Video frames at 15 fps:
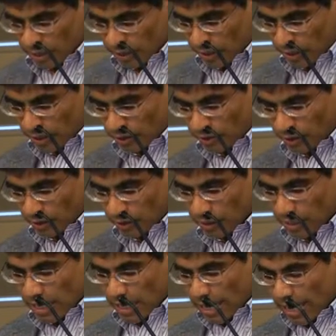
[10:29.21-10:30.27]
Then he
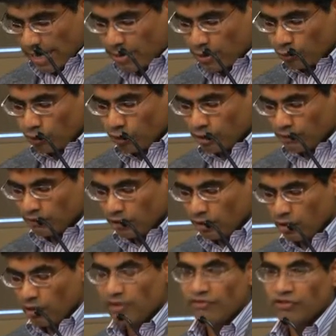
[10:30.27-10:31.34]
said, and the word of
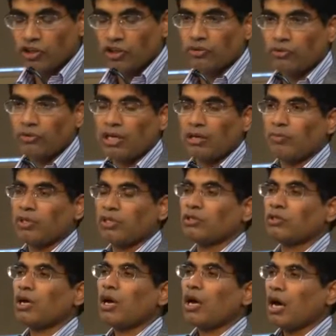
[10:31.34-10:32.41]
God lives in you. That
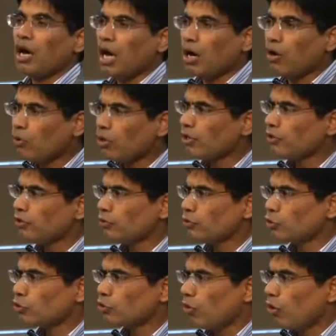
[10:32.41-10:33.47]
means, how are you
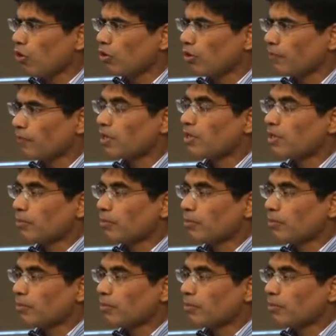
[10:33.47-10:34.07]
strong?